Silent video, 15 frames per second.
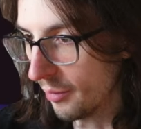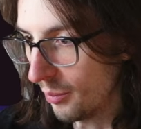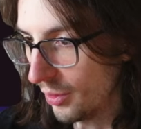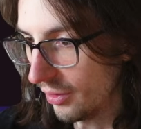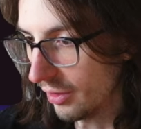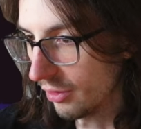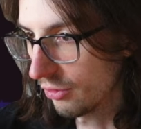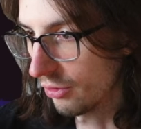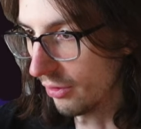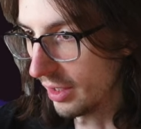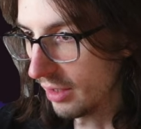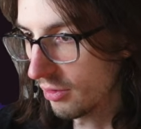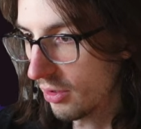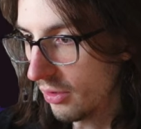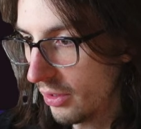abilities, so it
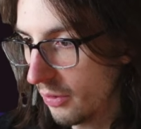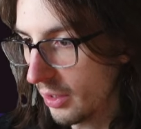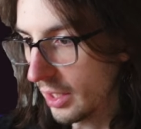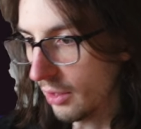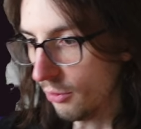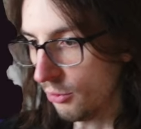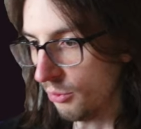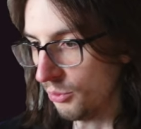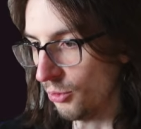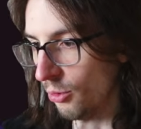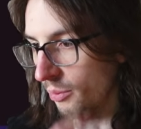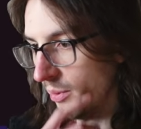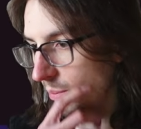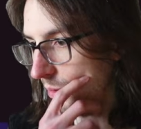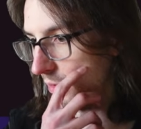is clearing those
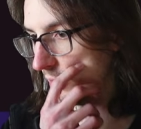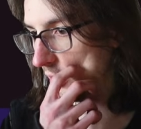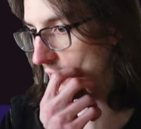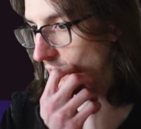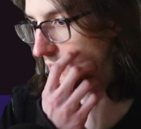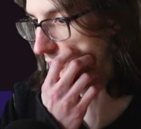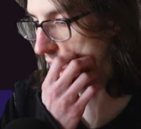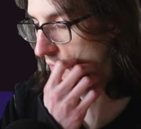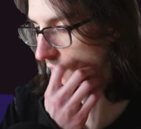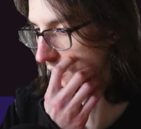absorbed abilities